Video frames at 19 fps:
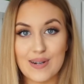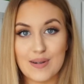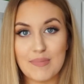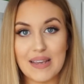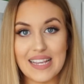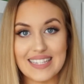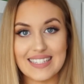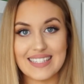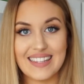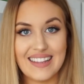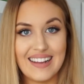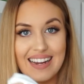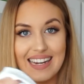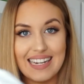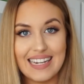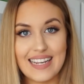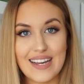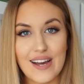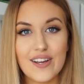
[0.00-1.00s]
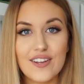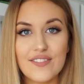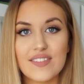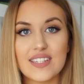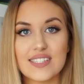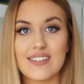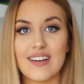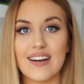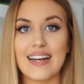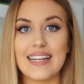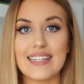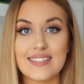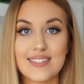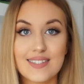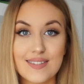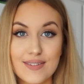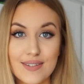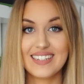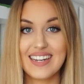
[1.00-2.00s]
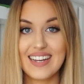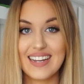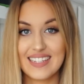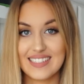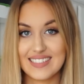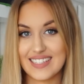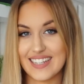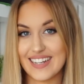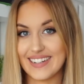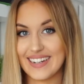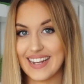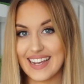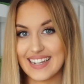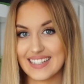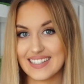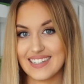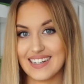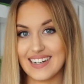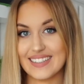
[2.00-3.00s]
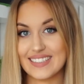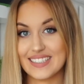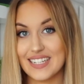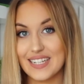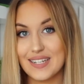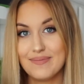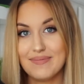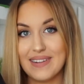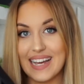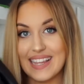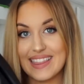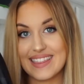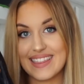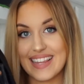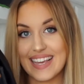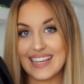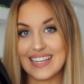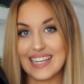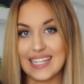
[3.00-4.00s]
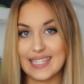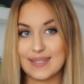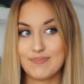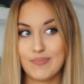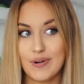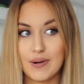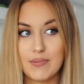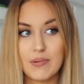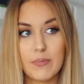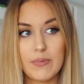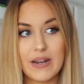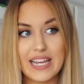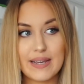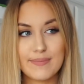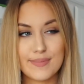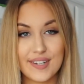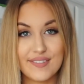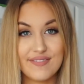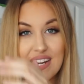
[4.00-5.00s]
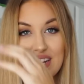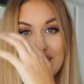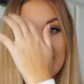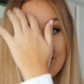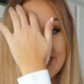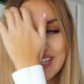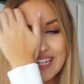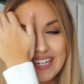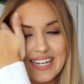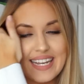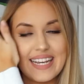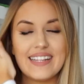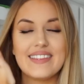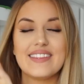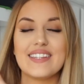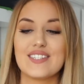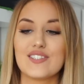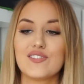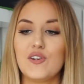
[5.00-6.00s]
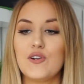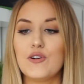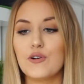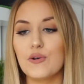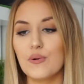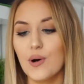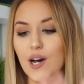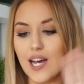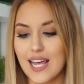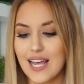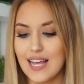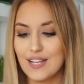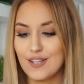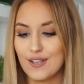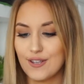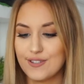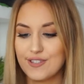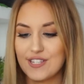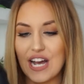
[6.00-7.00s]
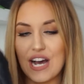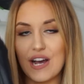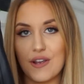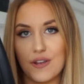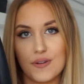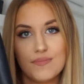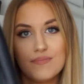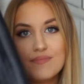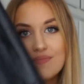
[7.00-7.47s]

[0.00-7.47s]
would be slightly oversized. So the next item I think is probably my favourite thing in this haul. So